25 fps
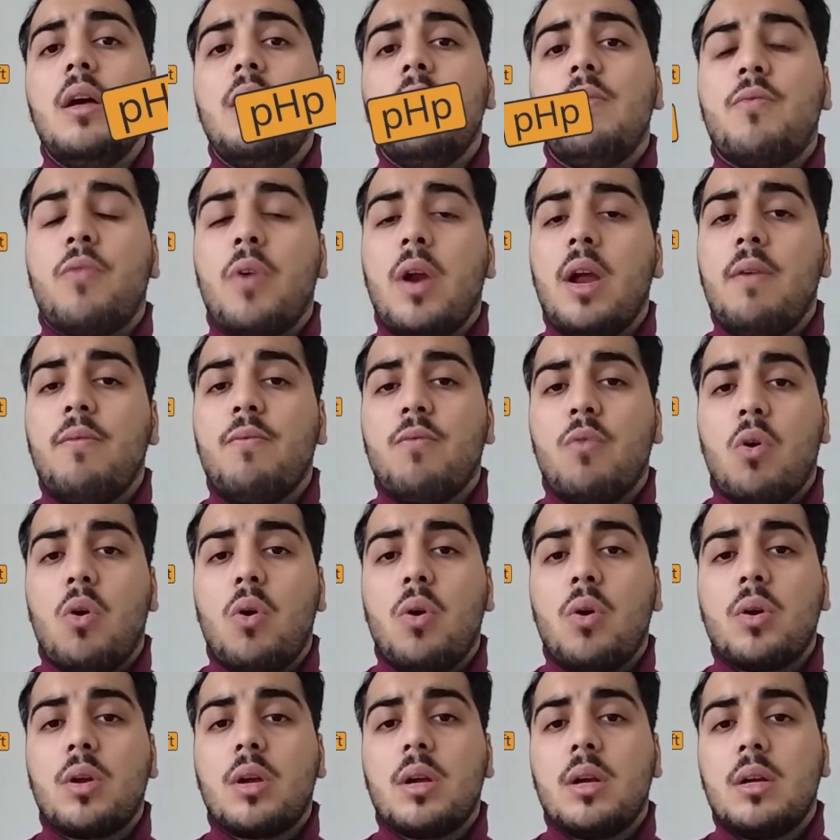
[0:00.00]

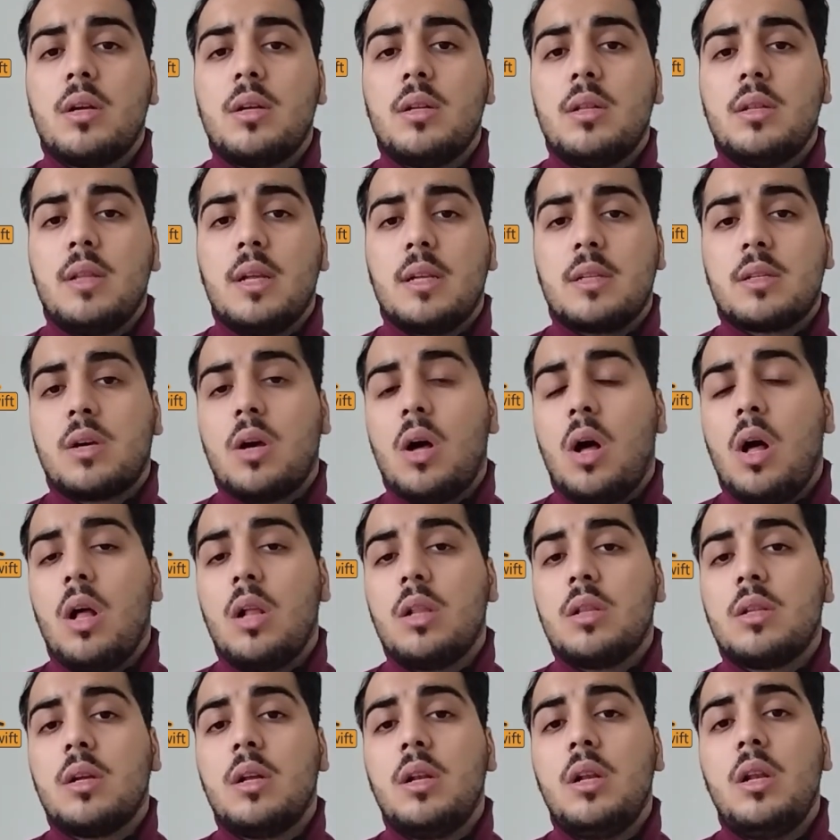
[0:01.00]
framework that's
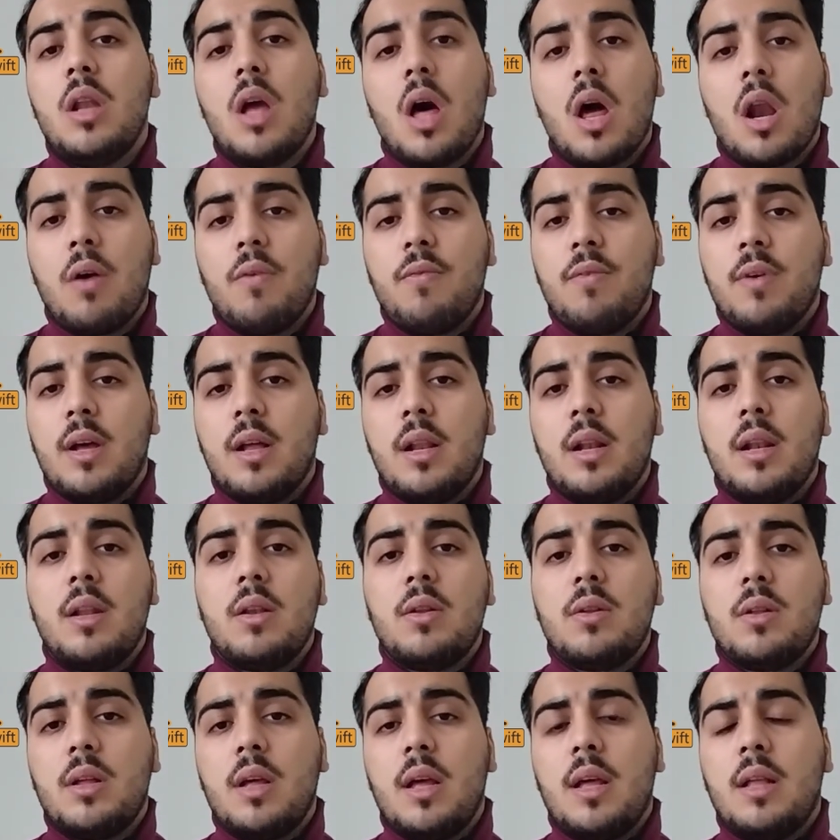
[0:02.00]
called Laravel,
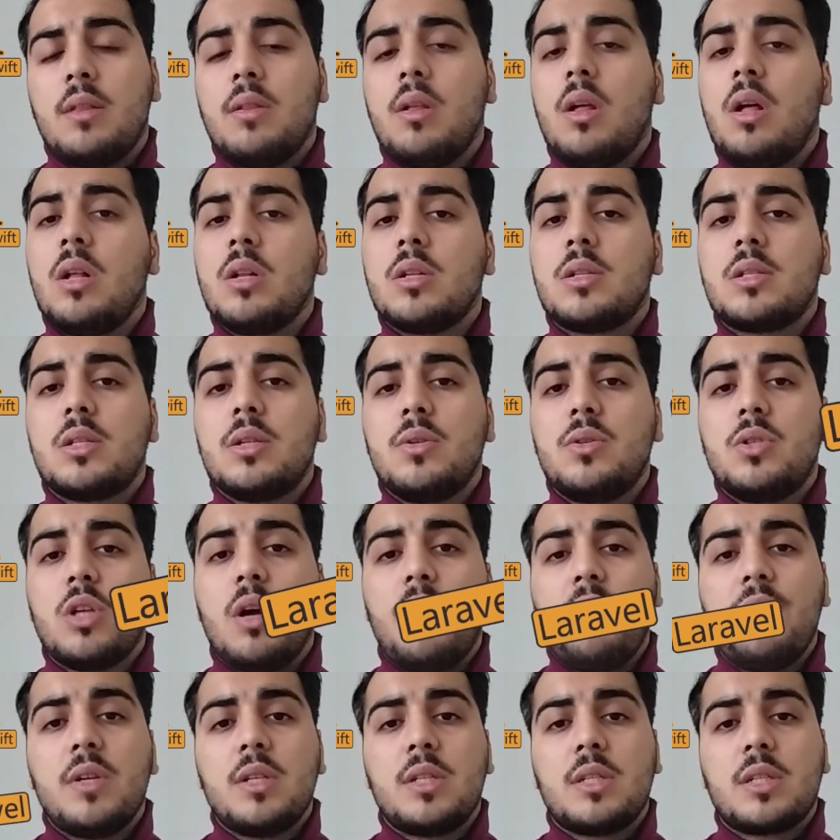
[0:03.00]
and also
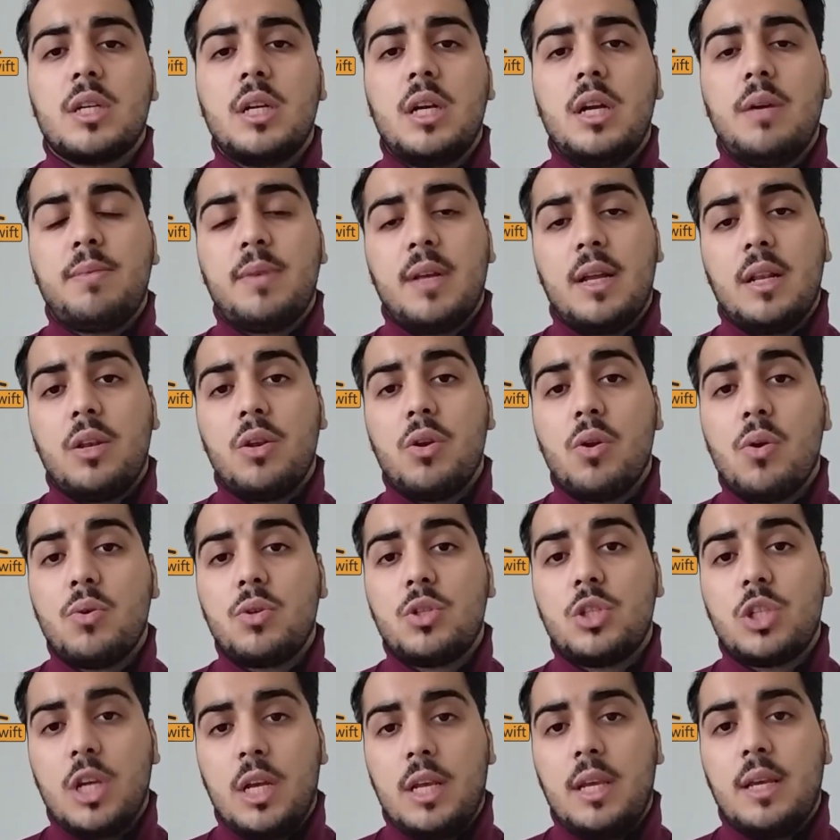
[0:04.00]
JavaScript and
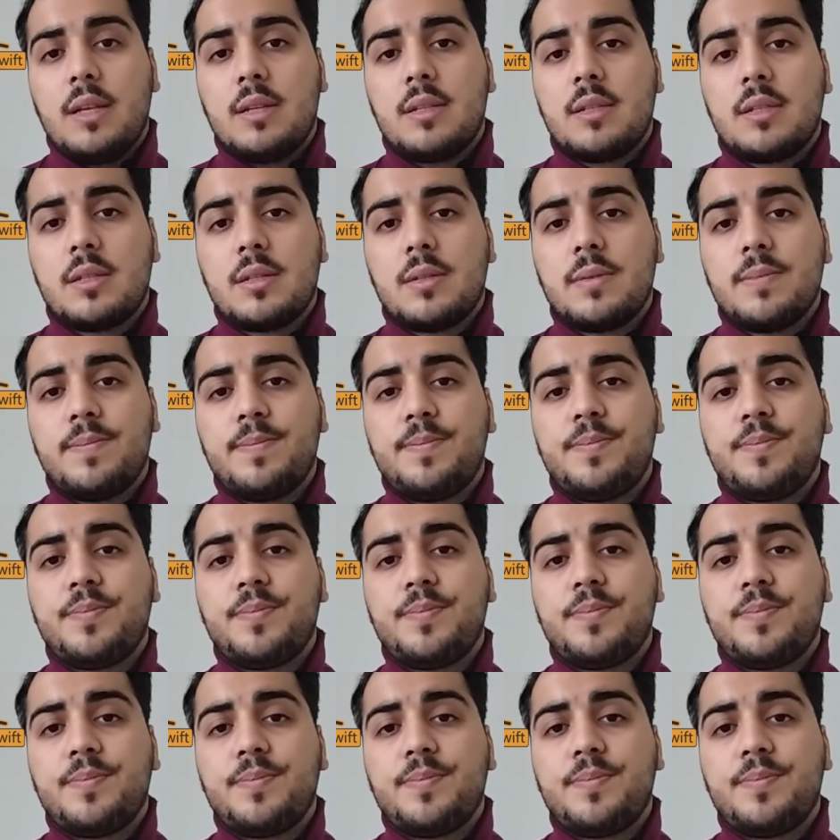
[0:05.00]
Node.js.